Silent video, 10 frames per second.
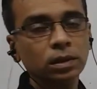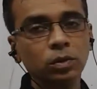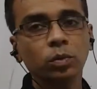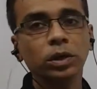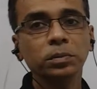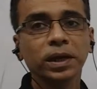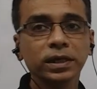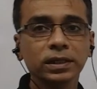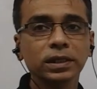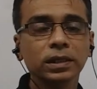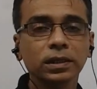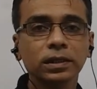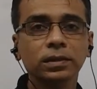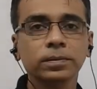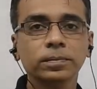1 by
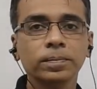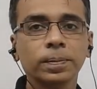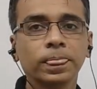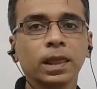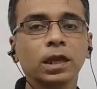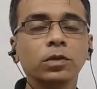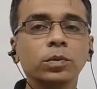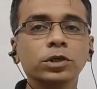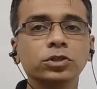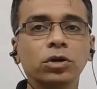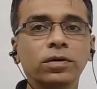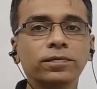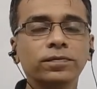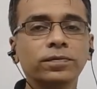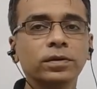T. Inverse
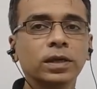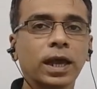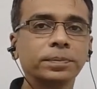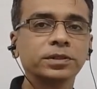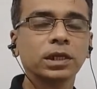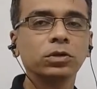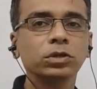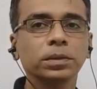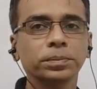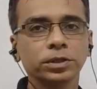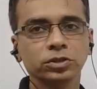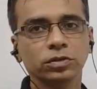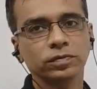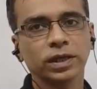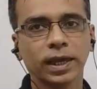of absolute temperature
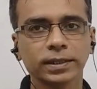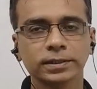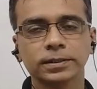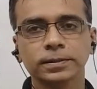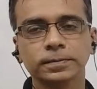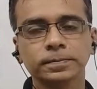of the gas.